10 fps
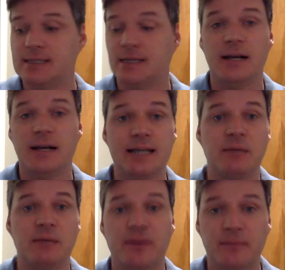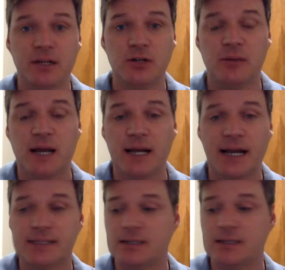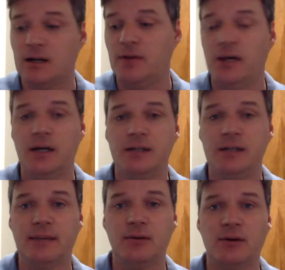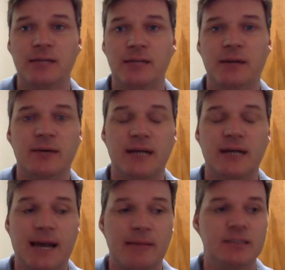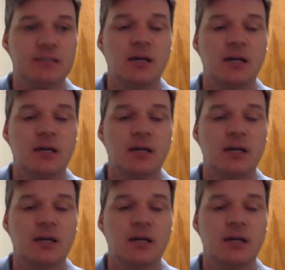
And then next month, I'm going to do a podcast on the Democratic debate when it happens.